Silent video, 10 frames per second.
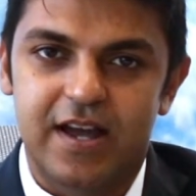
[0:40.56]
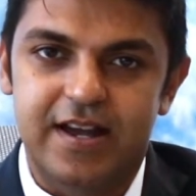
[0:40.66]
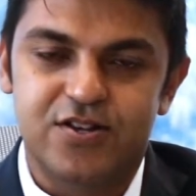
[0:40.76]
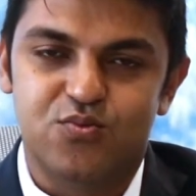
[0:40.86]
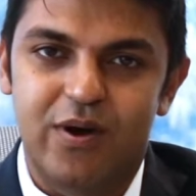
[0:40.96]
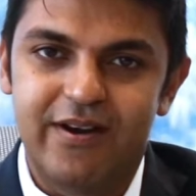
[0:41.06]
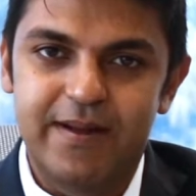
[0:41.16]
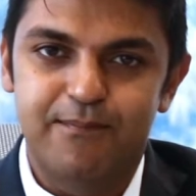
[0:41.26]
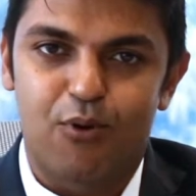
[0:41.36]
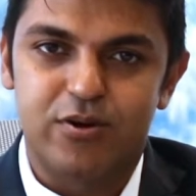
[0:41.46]
It is very
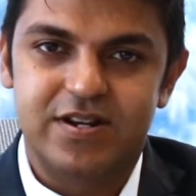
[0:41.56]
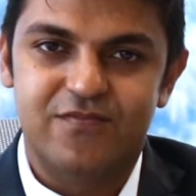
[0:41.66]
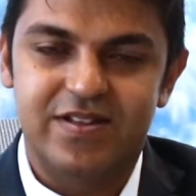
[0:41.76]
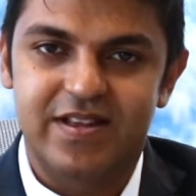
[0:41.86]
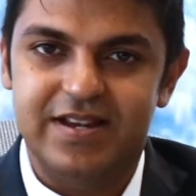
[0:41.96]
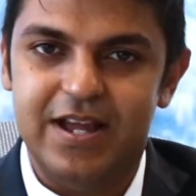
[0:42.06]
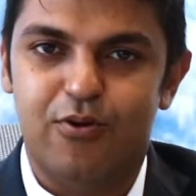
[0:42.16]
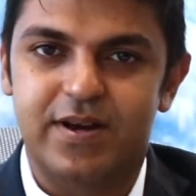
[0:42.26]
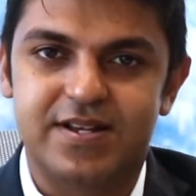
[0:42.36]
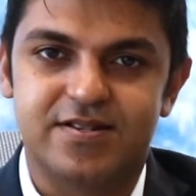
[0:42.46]
important when they take
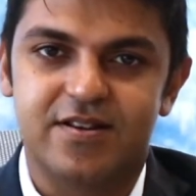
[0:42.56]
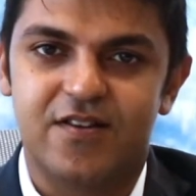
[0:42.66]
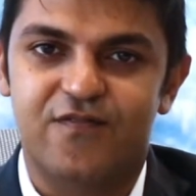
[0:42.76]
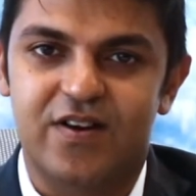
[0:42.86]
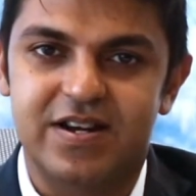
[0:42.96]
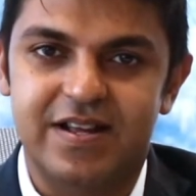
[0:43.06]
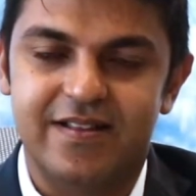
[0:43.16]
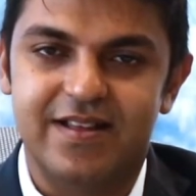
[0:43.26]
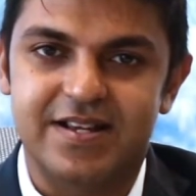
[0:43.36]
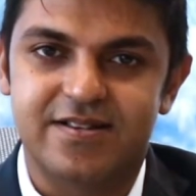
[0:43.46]
on external funding
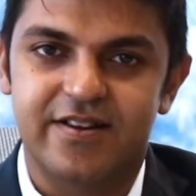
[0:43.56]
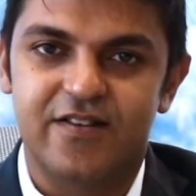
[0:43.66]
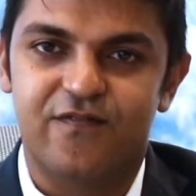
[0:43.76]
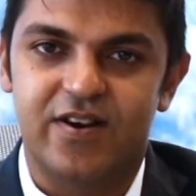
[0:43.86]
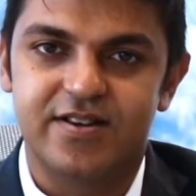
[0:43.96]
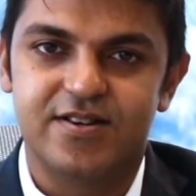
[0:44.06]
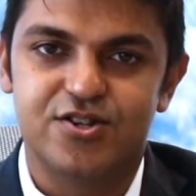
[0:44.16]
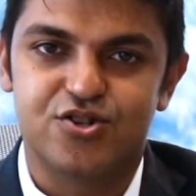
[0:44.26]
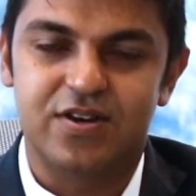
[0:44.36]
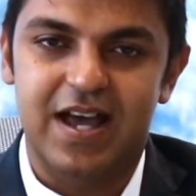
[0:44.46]
that the external
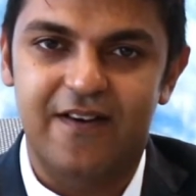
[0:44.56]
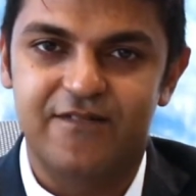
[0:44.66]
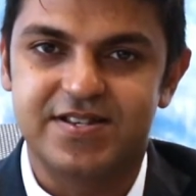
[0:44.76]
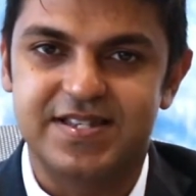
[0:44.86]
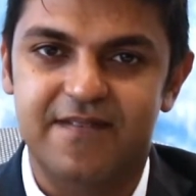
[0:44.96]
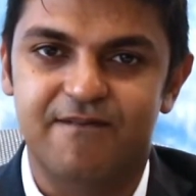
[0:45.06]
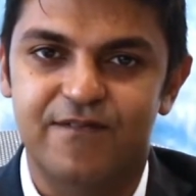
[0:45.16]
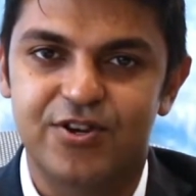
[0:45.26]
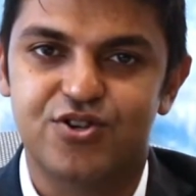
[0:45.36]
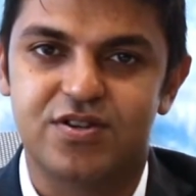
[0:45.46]
funders should have the same
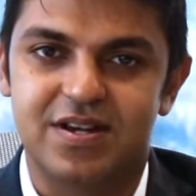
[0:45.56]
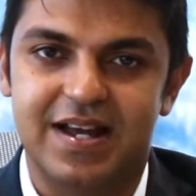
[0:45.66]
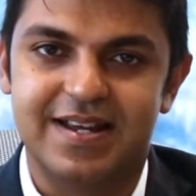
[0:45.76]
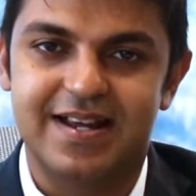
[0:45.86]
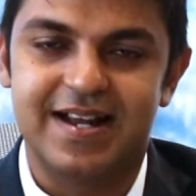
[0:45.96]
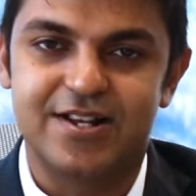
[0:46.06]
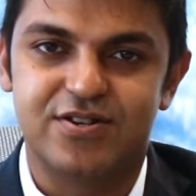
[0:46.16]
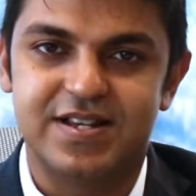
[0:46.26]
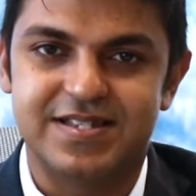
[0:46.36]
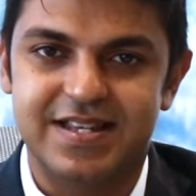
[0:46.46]
vision and can
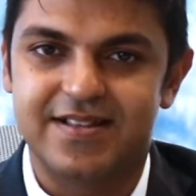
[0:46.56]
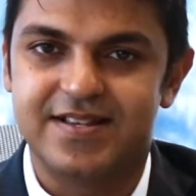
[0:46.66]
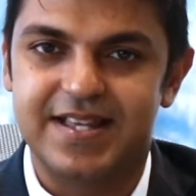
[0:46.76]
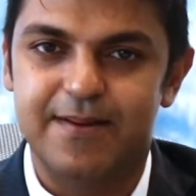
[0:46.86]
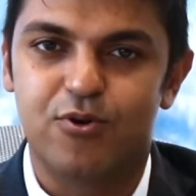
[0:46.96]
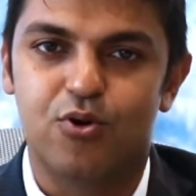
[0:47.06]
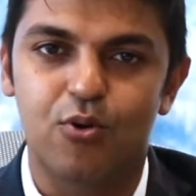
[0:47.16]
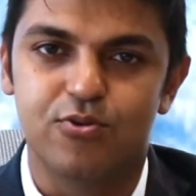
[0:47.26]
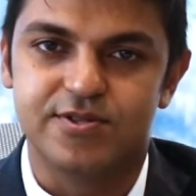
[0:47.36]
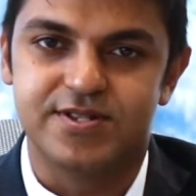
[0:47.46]
actually see the same
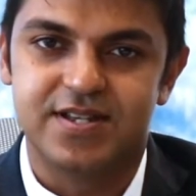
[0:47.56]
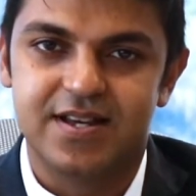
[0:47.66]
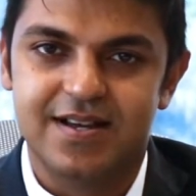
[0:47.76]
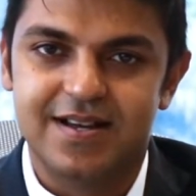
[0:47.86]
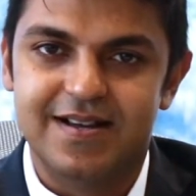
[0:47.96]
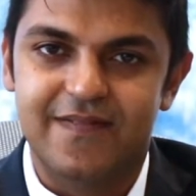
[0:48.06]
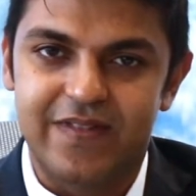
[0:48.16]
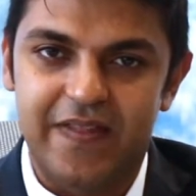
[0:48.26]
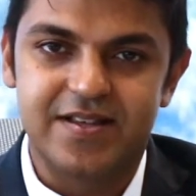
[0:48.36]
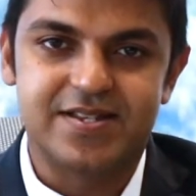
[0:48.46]
goals
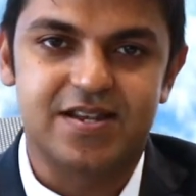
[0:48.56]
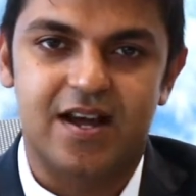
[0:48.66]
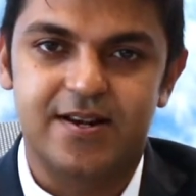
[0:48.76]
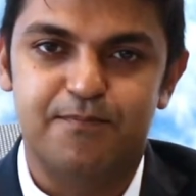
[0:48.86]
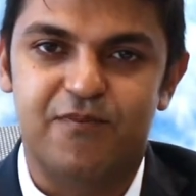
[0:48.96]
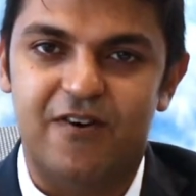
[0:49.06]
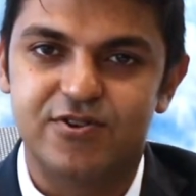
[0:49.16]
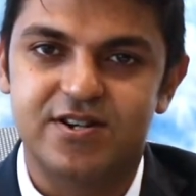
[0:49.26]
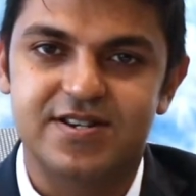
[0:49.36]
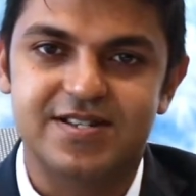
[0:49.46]
that the startup
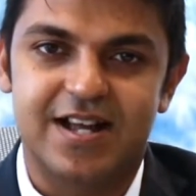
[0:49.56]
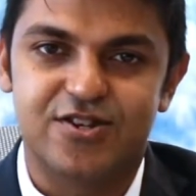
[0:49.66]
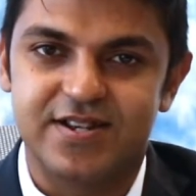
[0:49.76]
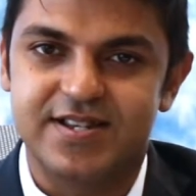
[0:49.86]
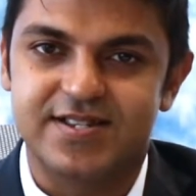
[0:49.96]
founder is actually